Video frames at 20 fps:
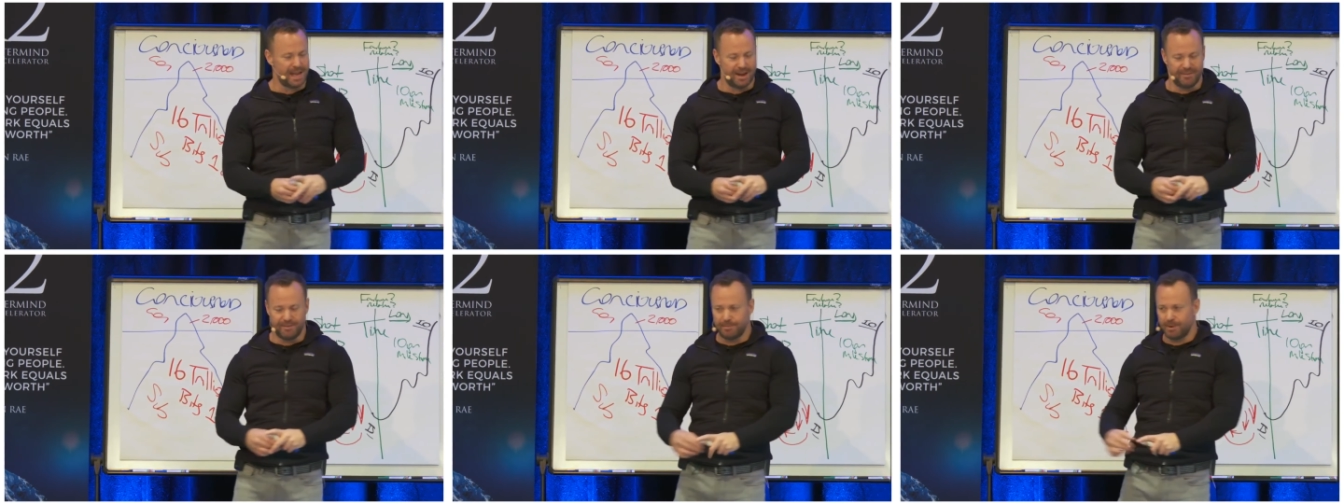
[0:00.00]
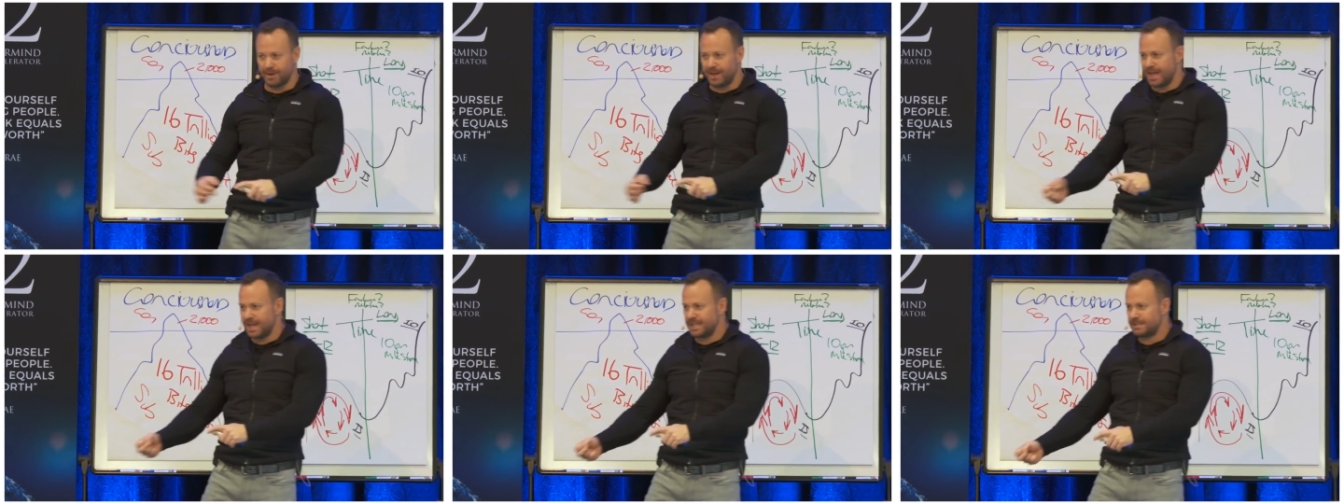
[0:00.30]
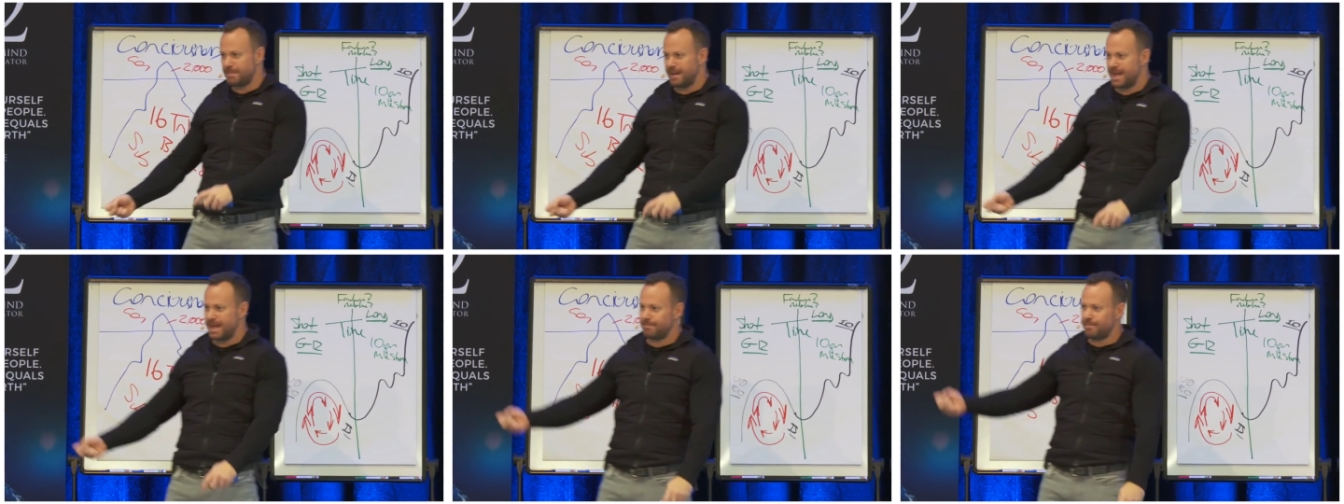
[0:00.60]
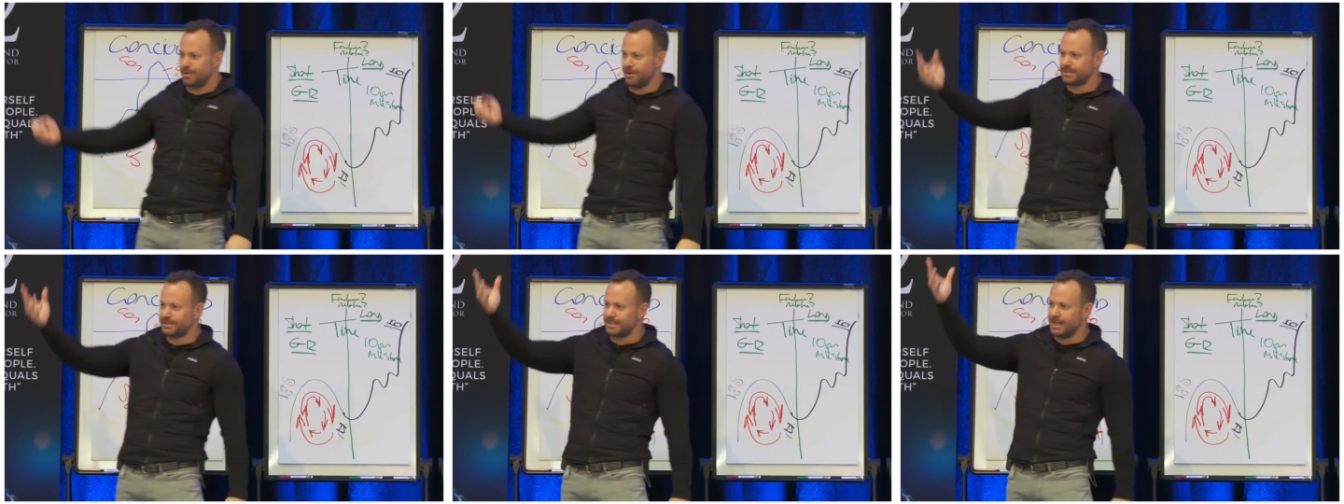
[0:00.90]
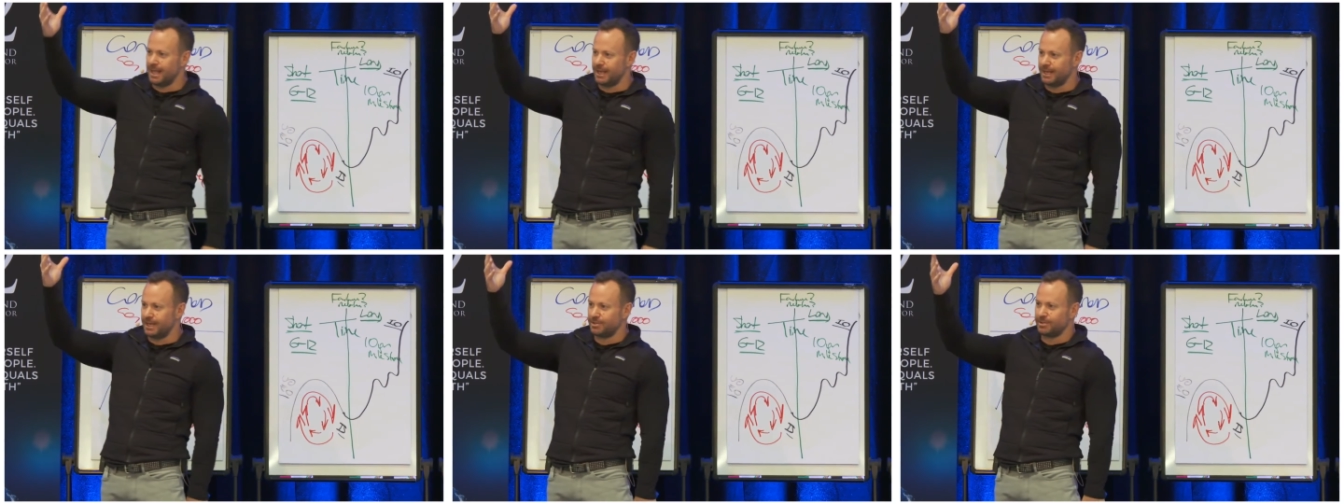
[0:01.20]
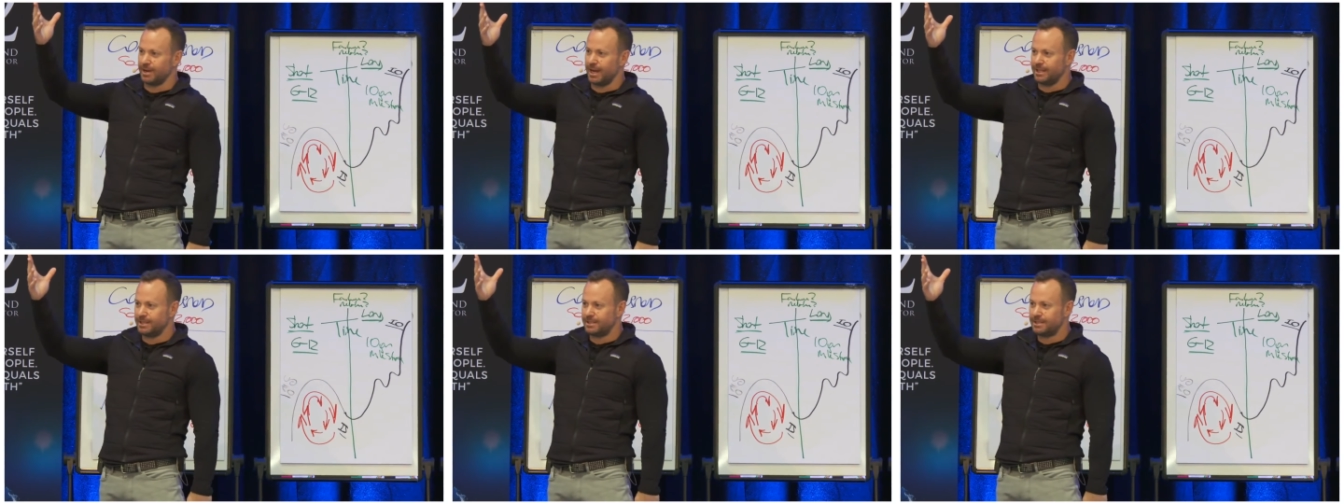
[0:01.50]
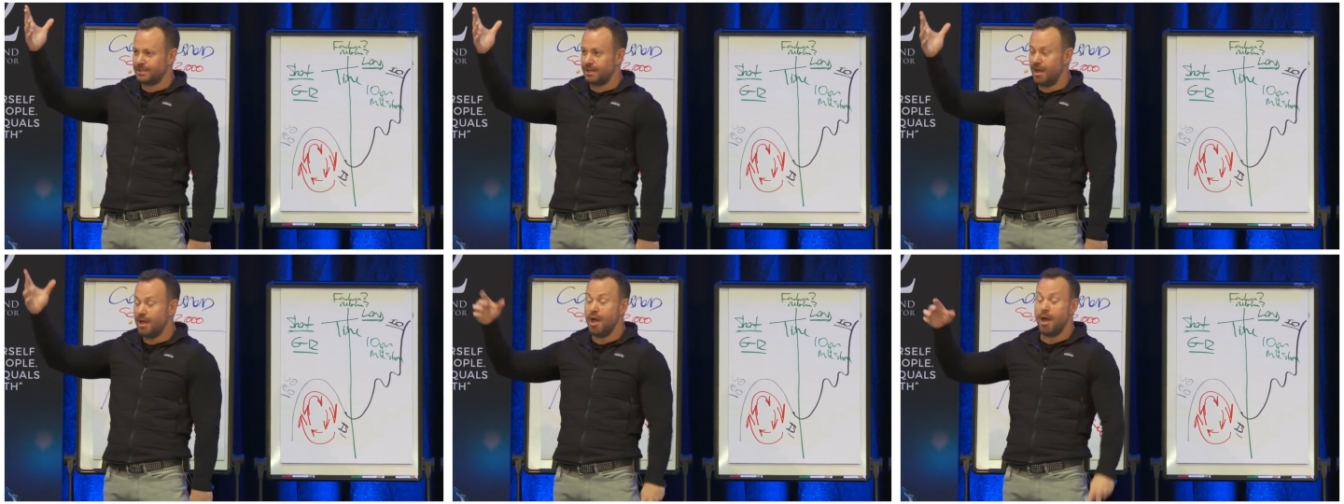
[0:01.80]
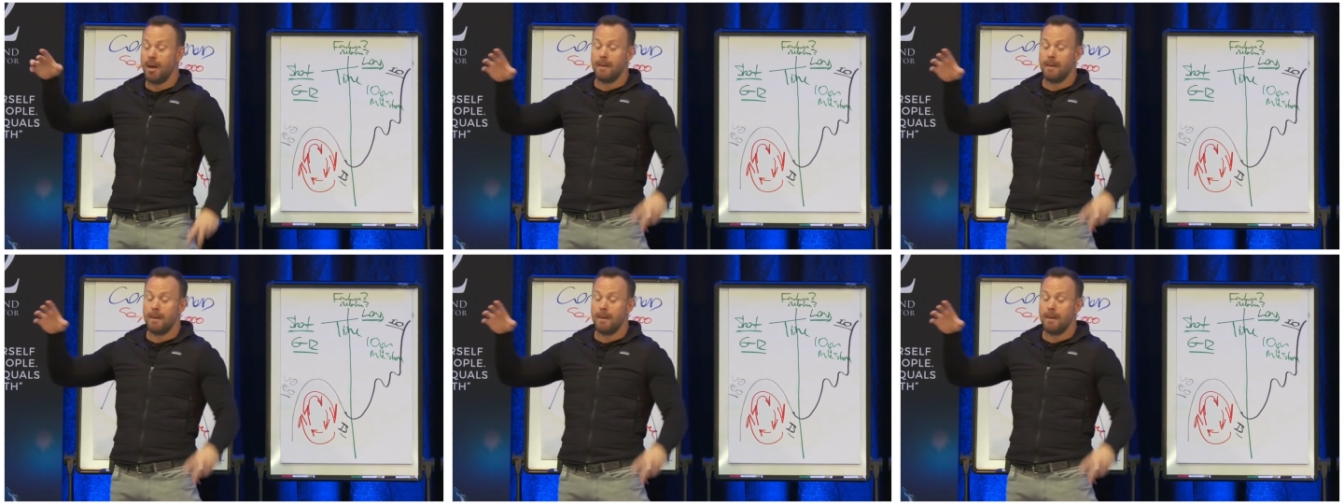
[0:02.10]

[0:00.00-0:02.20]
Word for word: Everybody has bad personality traits.